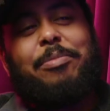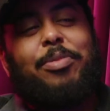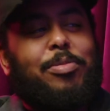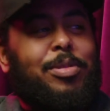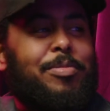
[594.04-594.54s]

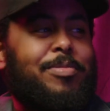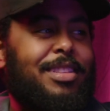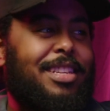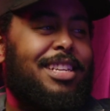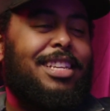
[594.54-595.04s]
problem.
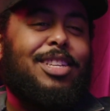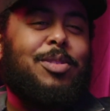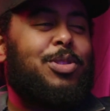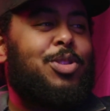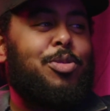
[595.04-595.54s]

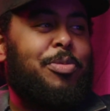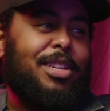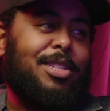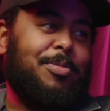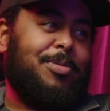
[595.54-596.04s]
It was too
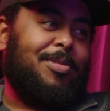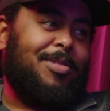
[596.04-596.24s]
predictable.